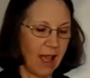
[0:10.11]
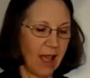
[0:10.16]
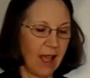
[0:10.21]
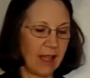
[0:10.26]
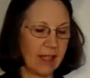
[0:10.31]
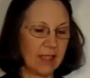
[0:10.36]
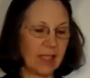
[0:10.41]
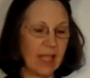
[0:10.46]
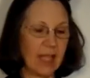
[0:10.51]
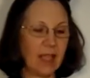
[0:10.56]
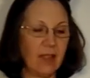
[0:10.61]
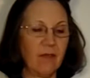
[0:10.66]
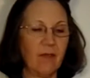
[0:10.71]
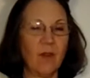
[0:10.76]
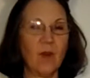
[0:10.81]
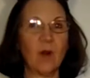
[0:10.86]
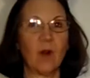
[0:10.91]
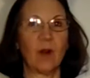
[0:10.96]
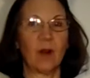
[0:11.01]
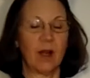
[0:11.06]
On day
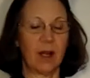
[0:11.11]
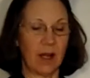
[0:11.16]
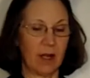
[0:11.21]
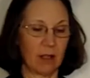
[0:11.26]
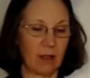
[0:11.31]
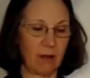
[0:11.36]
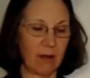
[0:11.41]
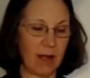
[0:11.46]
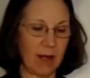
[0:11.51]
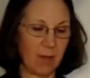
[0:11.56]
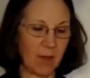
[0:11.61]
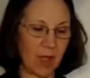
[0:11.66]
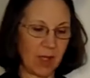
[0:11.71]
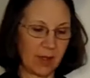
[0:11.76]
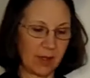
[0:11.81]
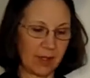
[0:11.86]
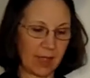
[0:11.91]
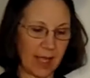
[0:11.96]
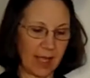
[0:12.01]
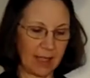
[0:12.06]
4, Grandma
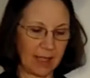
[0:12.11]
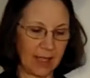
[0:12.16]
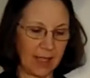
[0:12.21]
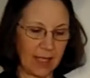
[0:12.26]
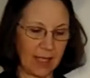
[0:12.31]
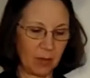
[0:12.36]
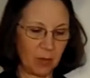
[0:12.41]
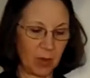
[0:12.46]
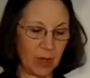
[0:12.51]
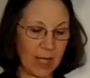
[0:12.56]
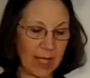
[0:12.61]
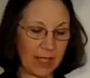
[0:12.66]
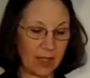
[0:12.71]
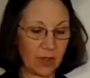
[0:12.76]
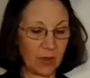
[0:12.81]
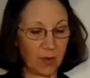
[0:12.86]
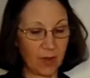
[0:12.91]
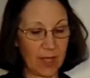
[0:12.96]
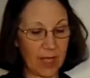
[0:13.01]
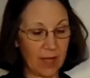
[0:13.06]
Sally had
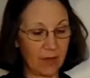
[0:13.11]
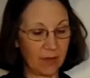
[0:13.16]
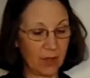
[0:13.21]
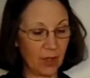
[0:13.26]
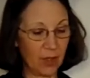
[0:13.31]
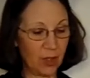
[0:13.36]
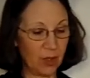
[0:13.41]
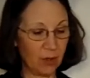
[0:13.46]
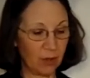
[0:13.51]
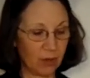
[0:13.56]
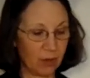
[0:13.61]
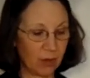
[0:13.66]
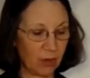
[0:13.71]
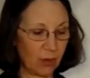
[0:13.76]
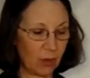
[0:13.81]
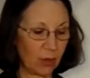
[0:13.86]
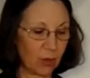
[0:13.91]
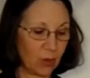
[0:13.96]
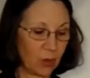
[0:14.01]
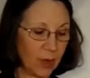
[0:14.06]
plans for the afternoon,
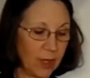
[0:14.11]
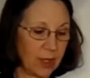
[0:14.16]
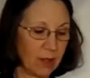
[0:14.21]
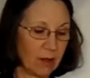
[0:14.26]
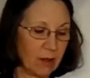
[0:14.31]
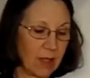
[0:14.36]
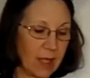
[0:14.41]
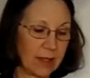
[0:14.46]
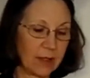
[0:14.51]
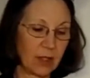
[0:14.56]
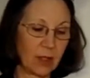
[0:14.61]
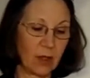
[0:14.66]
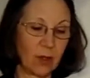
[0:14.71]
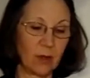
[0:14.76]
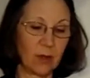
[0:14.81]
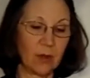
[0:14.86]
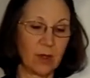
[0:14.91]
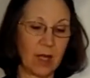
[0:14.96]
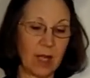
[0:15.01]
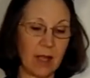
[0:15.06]
so Squiggle got to go
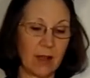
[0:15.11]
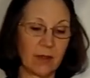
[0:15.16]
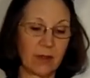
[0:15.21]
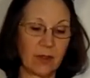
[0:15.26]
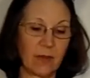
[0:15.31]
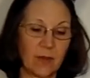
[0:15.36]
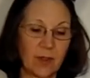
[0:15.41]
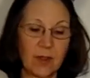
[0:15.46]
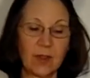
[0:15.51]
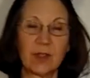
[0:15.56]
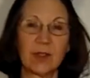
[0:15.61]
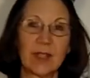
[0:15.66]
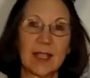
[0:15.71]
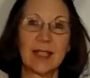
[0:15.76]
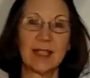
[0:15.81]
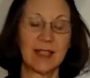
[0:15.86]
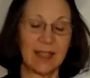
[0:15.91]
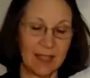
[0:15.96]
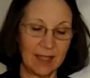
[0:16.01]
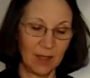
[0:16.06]
to her house first
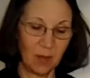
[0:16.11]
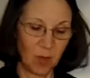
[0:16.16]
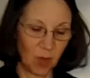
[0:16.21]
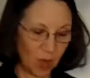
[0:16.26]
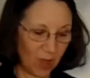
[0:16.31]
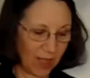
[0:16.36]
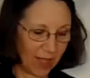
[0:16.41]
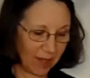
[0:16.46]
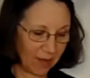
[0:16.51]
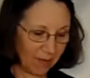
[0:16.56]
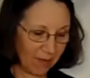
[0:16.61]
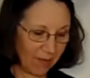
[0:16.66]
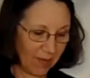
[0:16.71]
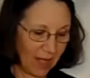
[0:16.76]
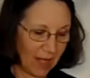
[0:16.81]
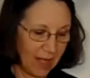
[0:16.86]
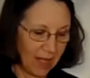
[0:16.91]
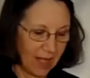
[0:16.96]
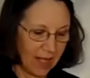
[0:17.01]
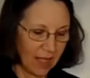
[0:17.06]
thing in the morning.
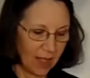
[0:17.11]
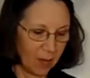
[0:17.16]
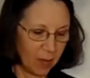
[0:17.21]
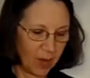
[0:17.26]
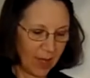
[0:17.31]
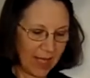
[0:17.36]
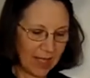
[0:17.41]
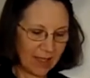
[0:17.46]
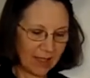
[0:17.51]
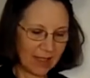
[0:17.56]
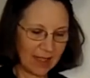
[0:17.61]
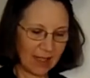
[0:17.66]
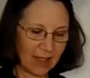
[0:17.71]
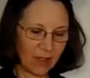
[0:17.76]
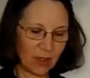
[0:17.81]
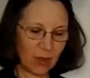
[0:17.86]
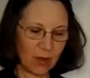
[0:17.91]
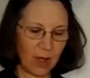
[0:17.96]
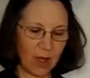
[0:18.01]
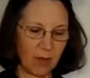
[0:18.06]
He planned to tell
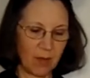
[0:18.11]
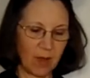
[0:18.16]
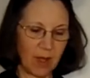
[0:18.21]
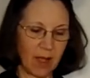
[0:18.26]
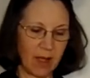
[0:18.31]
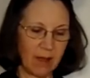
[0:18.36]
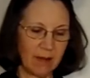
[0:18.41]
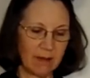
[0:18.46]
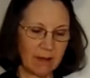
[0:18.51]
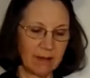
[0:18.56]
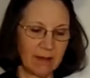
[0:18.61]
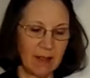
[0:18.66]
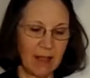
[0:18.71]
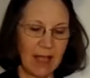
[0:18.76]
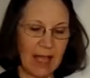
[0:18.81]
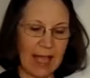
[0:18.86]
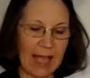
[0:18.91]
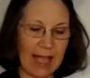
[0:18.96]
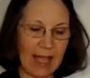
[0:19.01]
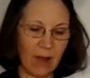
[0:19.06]
his grandma
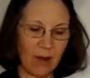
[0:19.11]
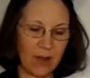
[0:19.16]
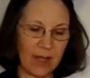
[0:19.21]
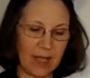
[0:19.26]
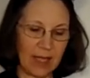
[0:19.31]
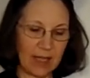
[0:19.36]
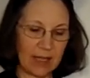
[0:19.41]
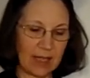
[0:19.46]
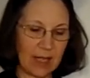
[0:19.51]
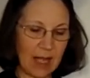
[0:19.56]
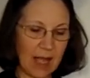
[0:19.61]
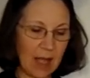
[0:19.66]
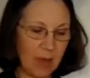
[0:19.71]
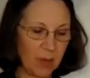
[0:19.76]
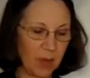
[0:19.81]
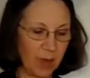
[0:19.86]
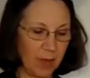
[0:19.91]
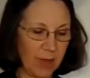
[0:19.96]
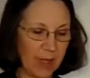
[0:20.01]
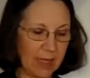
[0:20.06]
how he had
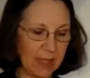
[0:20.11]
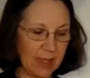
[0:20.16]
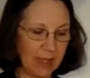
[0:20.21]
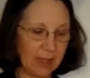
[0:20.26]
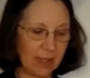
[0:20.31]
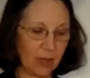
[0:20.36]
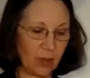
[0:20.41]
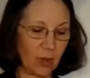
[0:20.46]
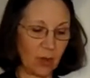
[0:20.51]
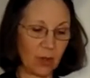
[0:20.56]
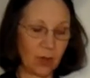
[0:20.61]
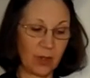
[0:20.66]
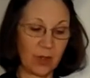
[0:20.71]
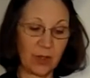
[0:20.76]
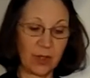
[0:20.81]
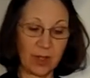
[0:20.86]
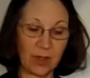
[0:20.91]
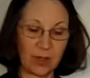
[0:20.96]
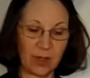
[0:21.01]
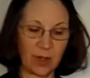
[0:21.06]
complimented his older
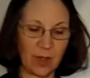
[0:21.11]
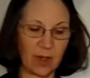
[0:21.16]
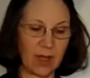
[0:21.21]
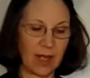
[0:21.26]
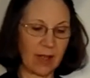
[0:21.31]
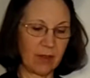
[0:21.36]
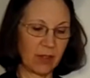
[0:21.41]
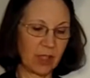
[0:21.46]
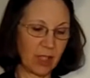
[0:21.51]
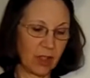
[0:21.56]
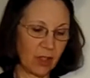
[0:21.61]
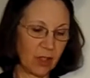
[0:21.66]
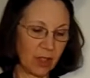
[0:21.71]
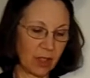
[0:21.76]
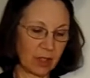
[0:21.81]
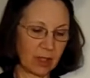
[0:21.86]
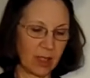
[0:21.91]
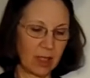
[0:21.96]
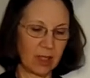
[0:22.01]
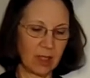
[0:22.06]
sister on how she
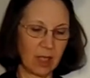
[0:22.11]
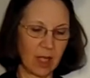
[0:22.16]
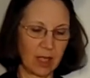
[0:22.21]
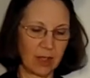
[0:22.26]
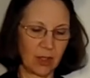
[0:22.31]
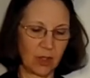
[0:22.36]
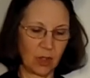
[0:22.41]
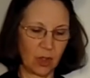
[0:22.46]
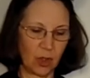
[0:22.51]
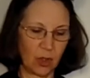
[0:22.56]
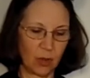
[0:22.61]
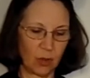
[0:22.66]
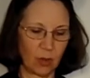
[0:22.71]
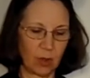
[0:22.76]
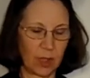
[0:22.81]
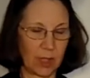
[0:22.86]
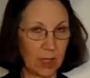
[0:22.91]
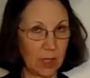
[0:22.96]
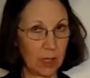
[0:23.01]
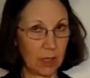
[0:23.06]
looked, not his
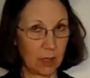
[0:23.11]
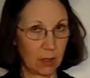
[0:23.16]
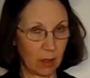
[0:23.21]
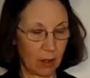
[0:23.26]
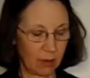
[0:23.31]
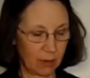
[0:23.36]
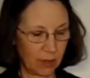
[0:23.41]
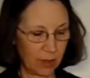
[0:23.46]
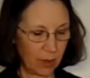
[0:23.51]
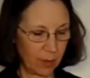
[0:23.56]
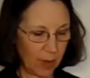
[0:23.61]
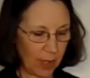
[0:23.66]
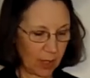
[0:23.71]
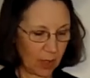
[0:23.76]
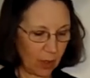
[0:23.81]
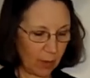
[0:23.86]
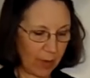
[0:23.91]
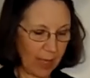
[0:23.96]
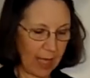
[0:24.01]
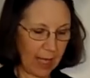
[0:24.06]
usual insults to make
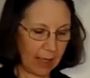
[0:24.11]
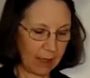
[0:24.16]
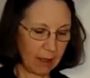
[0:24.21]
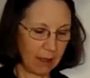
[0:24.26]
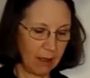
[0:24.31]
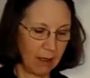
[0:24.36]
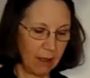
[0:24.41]
her mad.